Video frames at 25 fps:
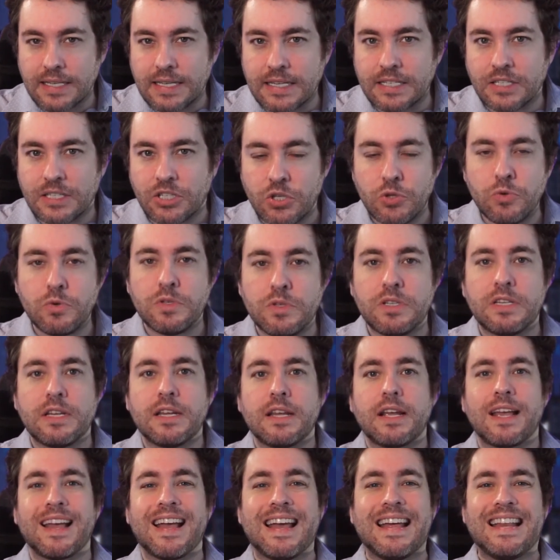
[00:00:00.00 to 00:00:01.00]
is
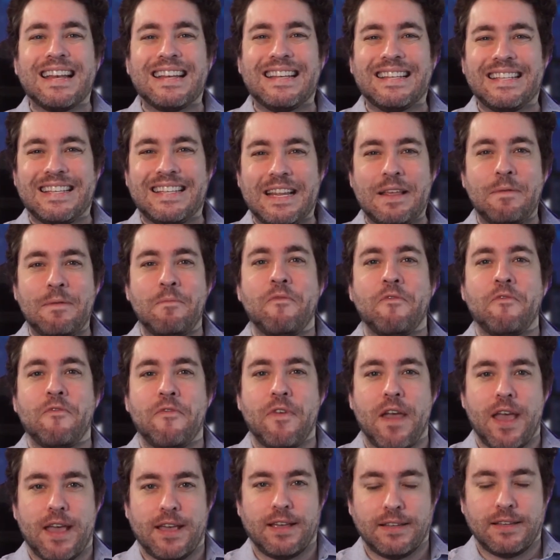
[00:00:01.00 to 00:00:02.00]
using
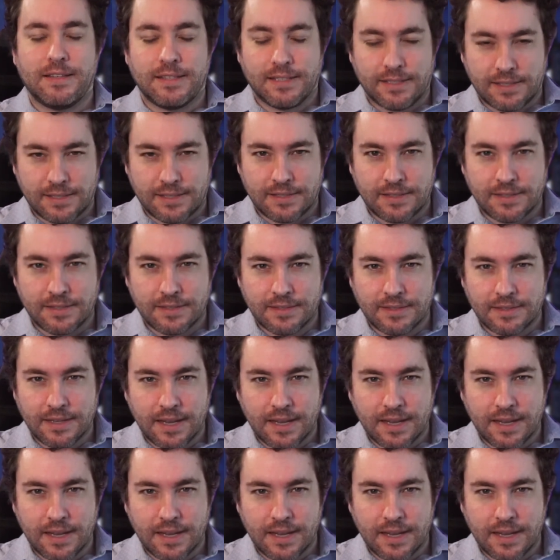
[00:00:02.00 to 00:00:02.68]
deepfakes.